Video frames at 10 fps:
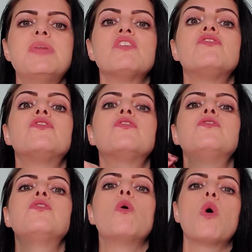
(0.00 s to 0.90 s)
before
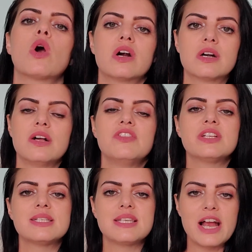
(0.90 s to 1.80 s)
before
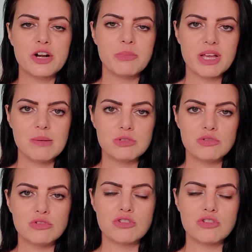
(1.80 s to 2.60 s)
the desire becomes too